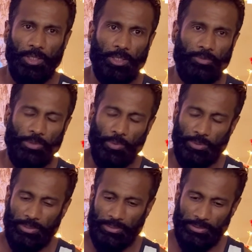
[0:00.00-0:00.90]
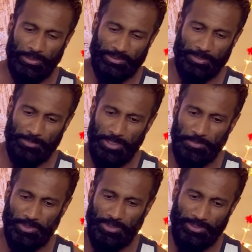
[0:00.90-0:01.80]
what do you call that,
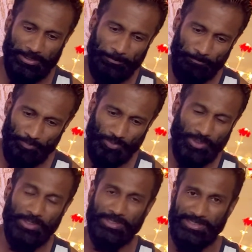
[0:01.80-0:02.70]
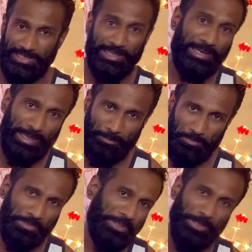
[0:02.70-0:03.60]
sometimes single arm
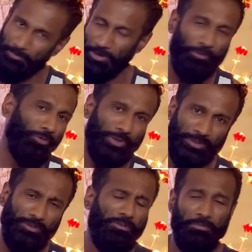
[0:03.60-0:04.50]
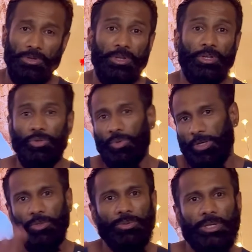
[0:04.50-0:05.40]
dumbbell rowing. No, you
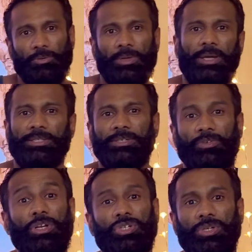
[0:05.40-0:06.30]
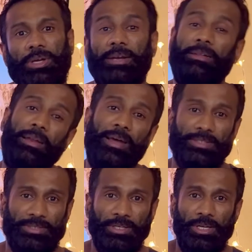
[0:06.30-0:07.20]
can do that one as a finisher at the
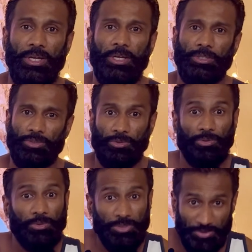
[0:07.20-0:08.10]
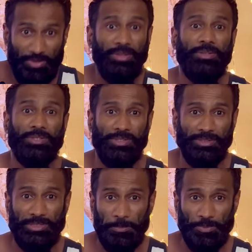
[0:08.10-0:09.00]
last. So just try these
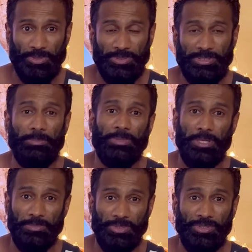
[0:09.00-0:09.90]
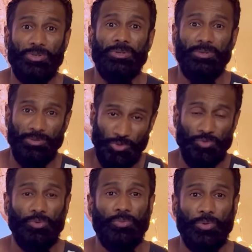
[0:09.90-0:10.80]
tips, sometimes it's
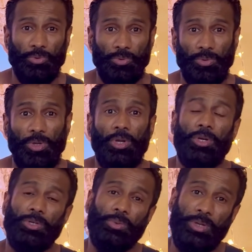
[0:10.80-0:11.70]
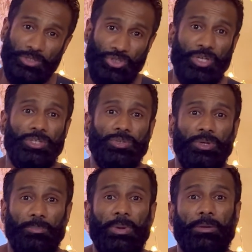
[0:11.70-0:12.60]
useful for you to get change
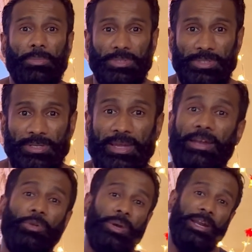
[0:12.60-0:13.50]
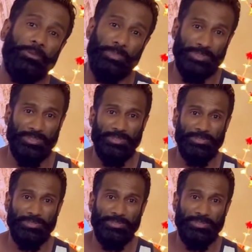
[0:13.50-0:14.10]
your back muscle and your lat muscle.